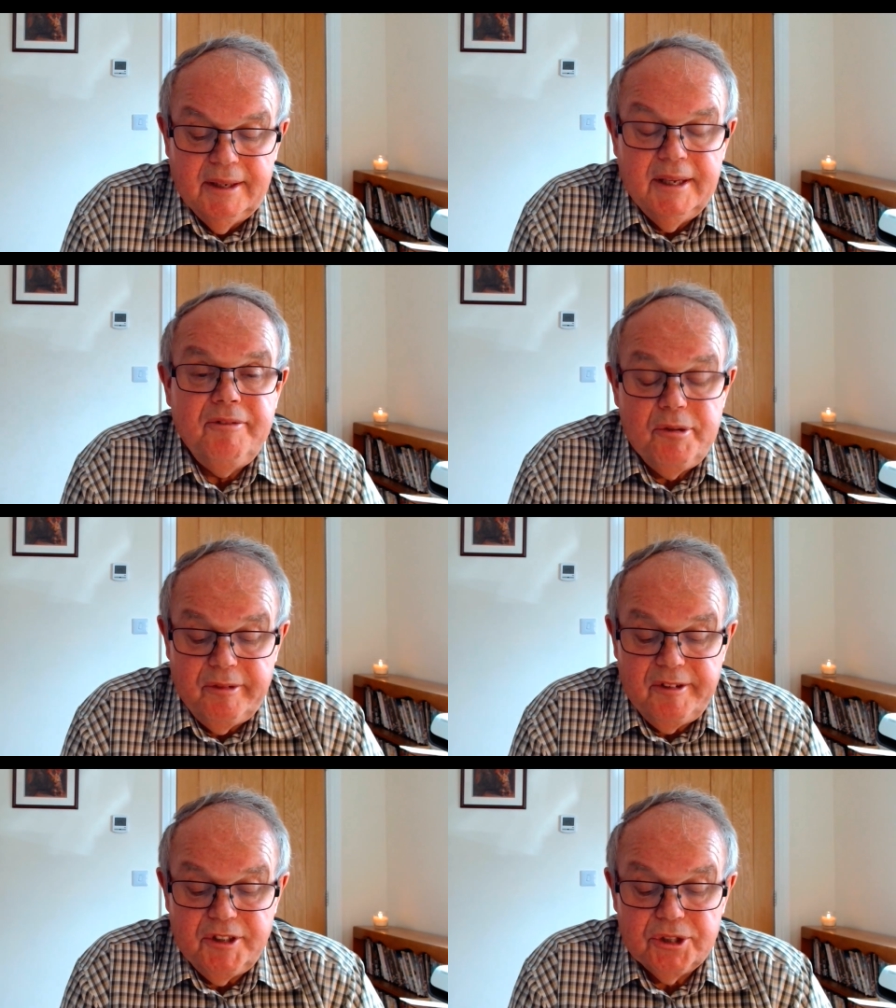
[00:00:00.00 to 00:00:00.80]
If you've
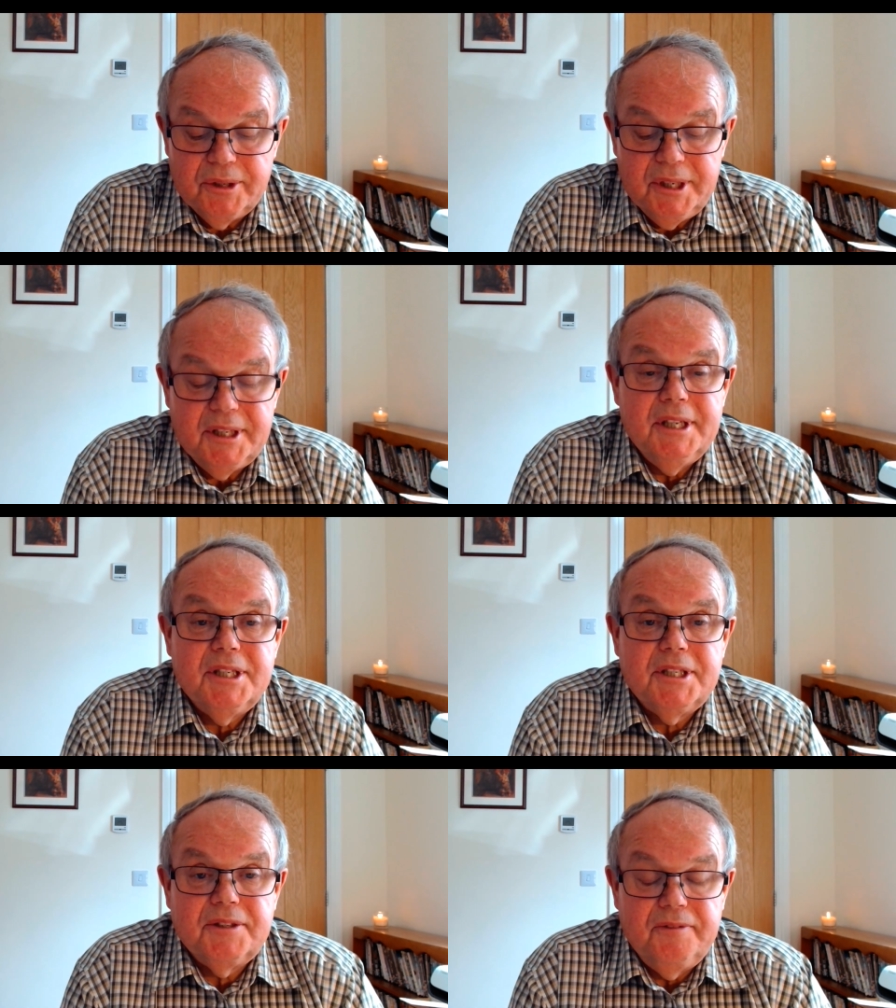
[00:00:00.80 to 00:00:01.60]
enjoyed
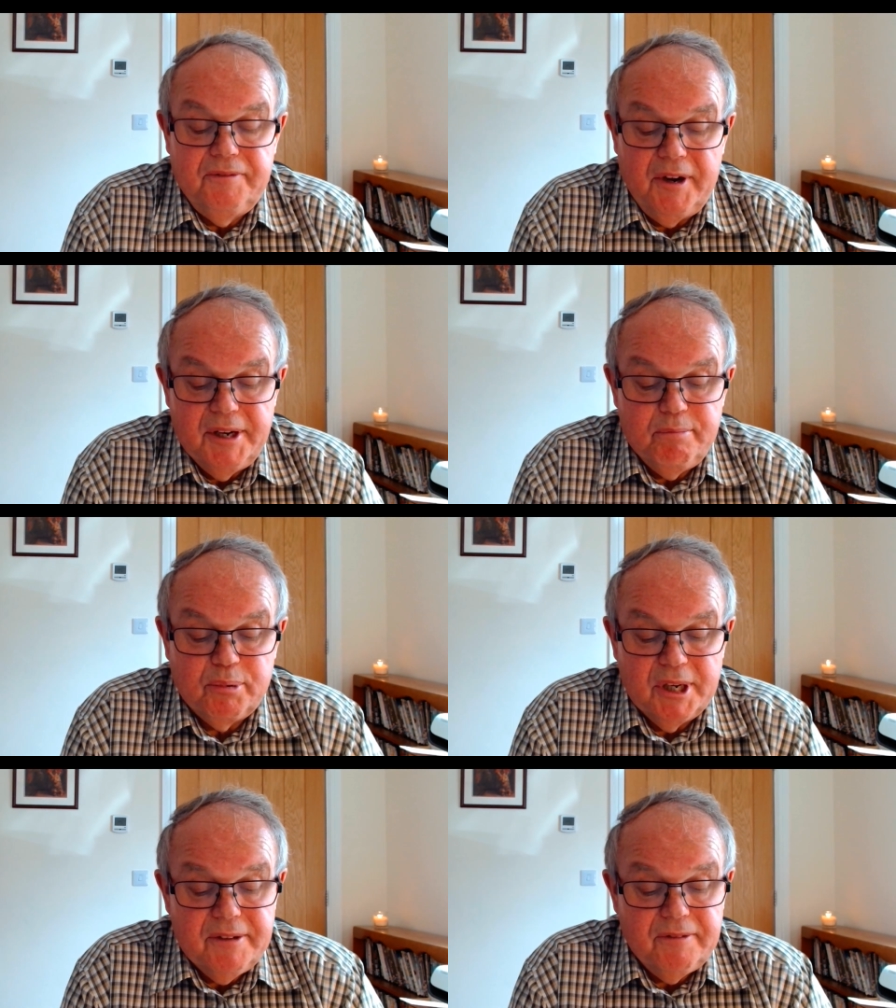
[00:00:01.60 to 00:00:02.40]
this very
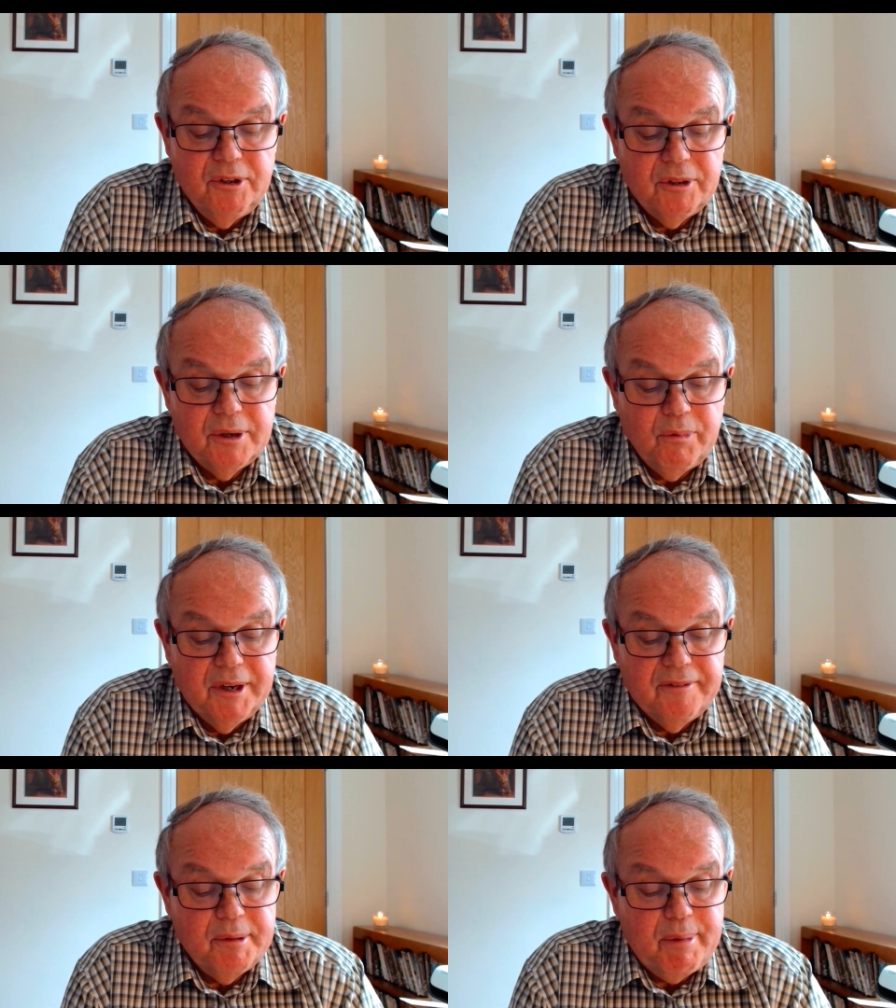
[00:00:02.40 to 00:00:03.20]
brief look at one
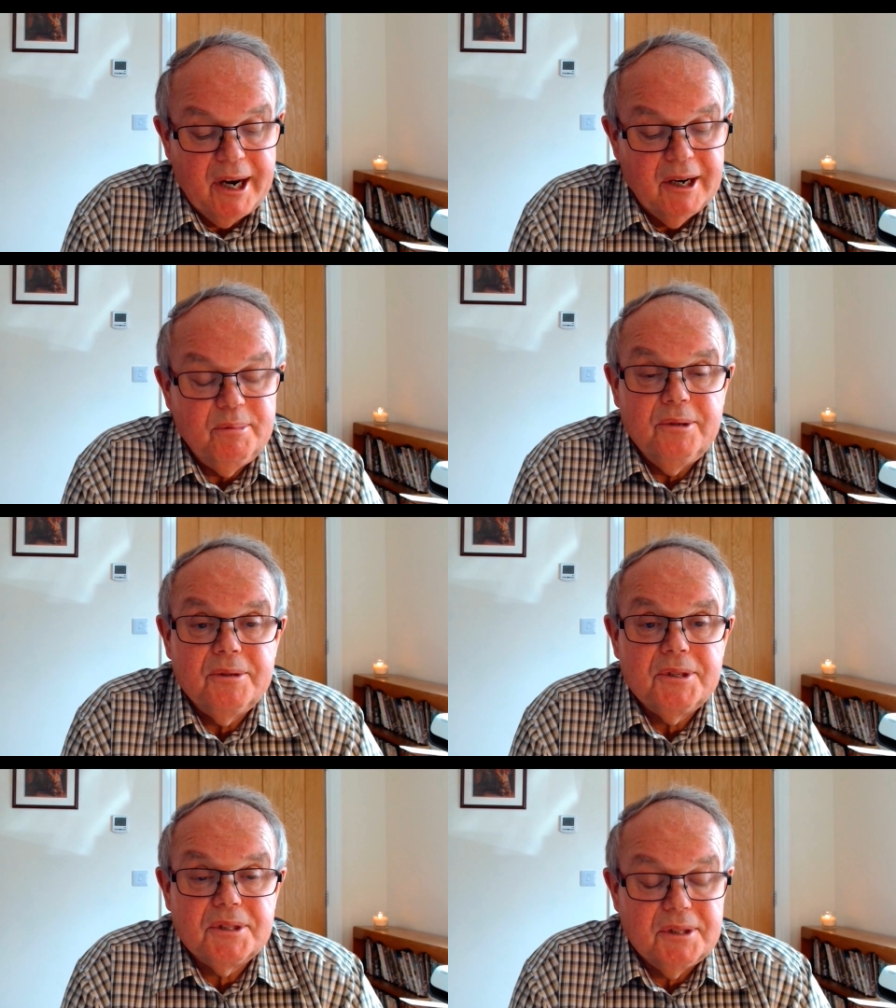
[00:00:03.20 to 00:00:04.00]
of the
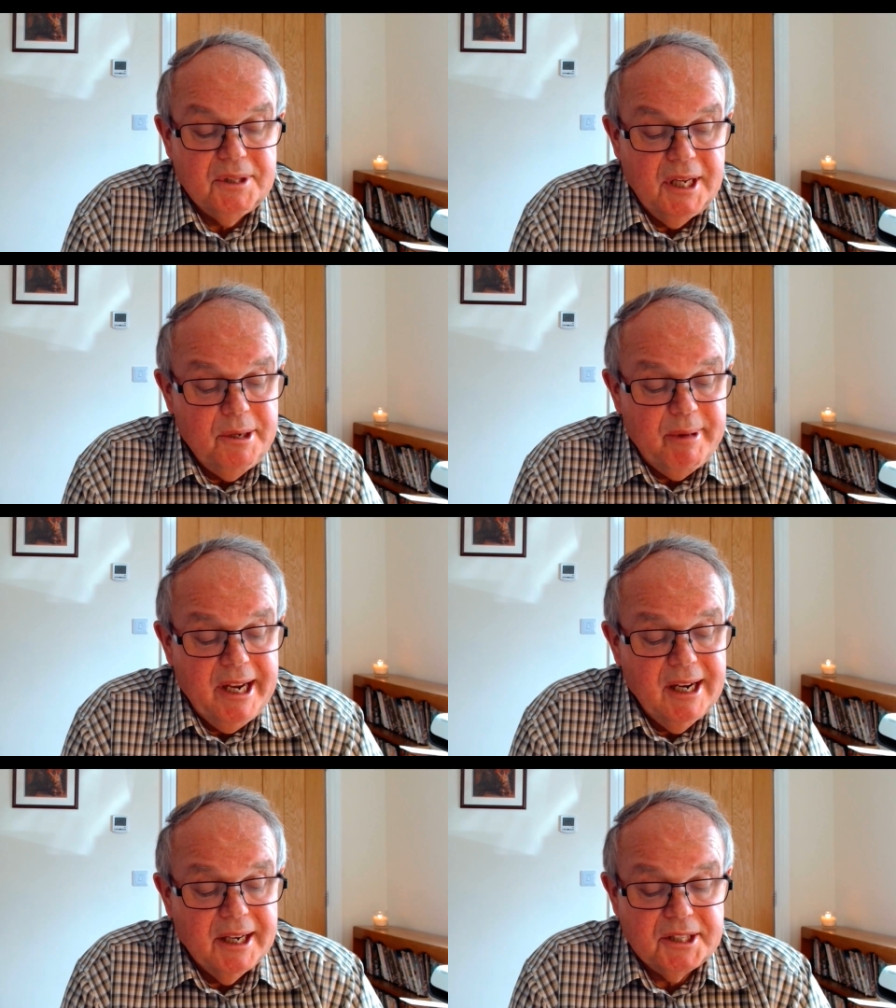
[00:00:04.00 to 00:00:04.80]
parables, then you
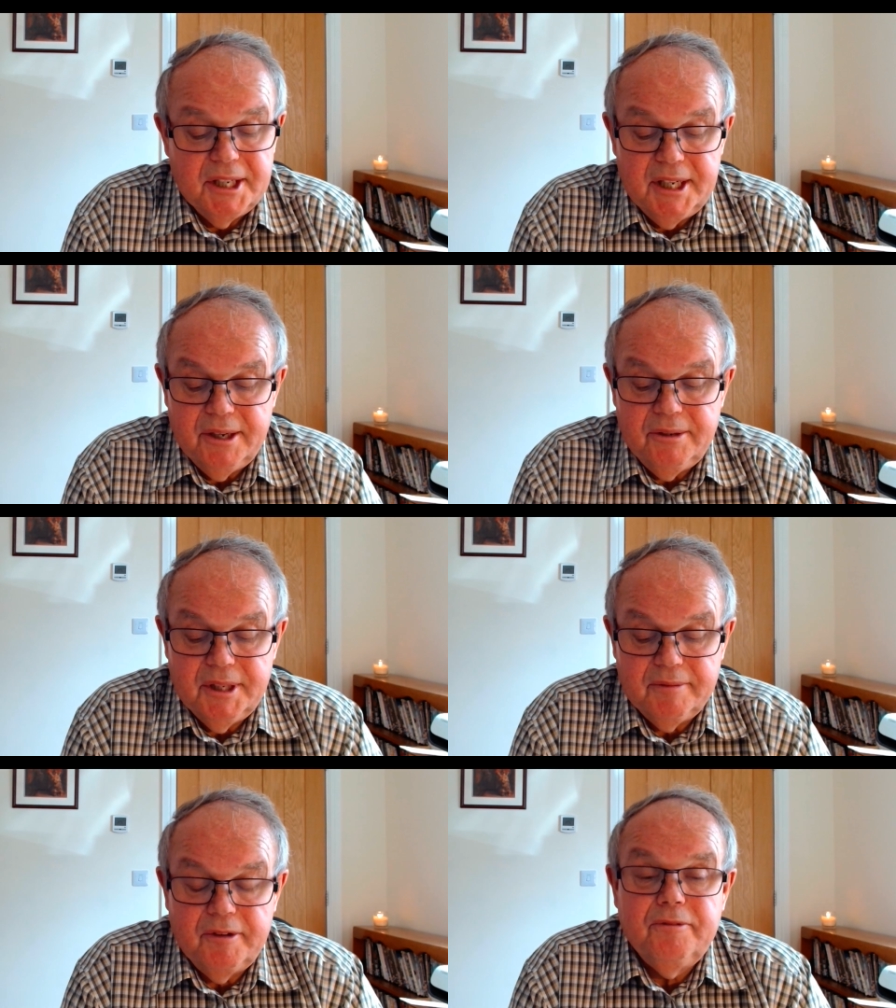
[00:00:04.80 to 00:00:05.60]
may like to know
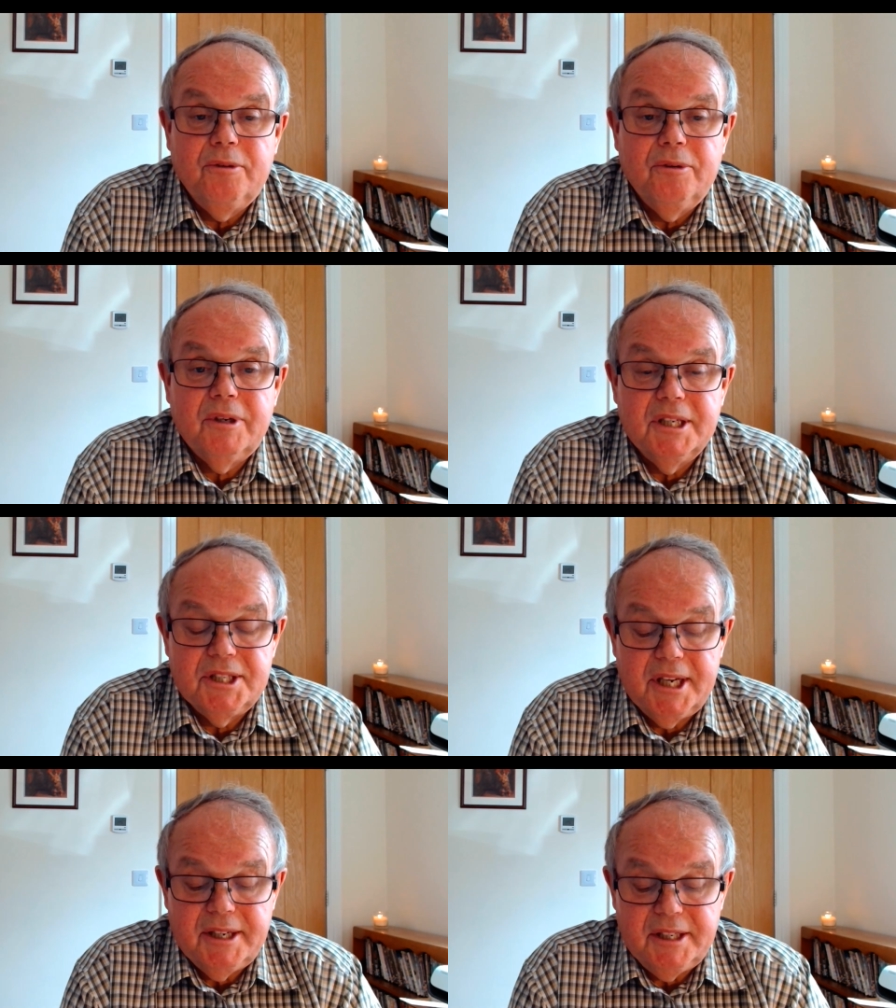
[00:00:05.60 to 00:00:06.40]
that for four
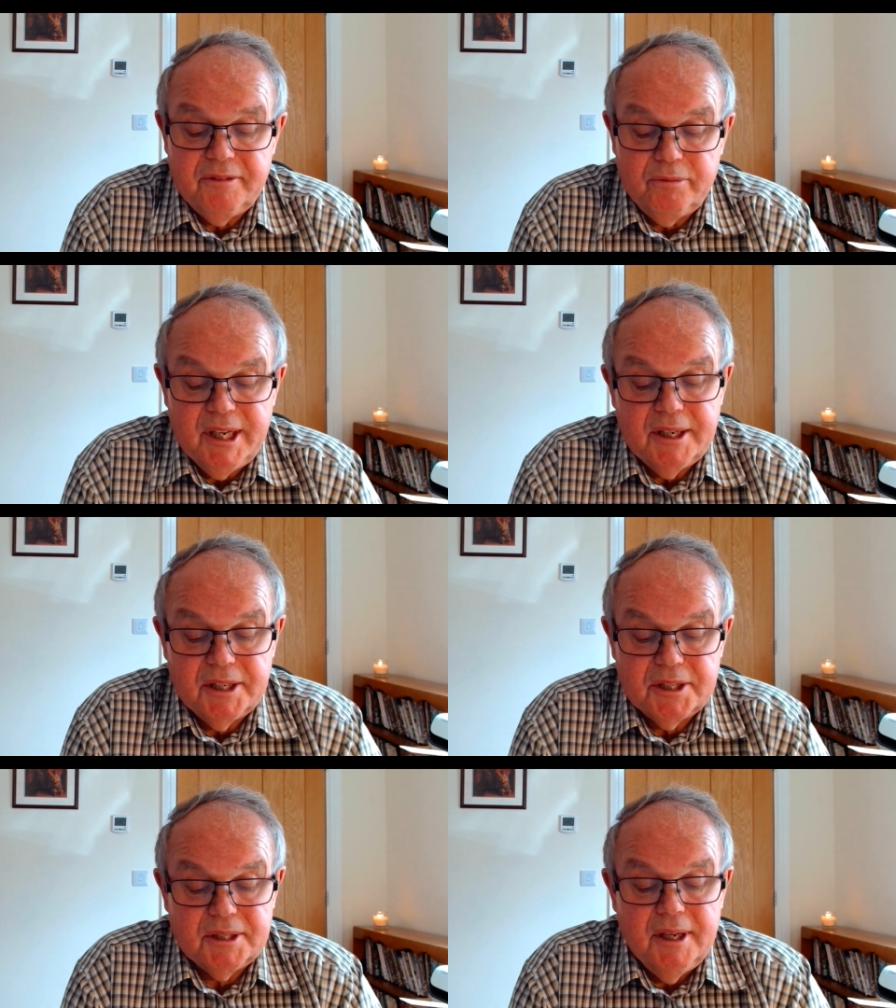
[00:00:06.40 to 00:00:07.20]
consecutive
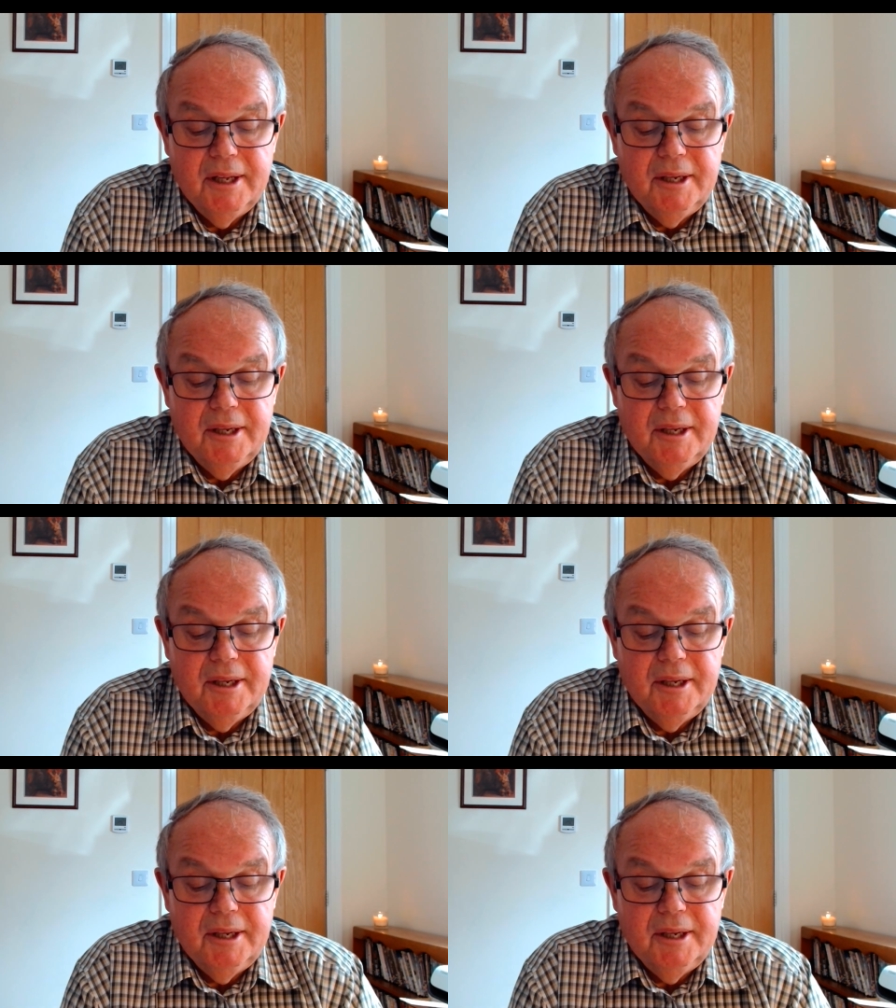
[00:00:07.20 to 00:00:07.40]
weeks,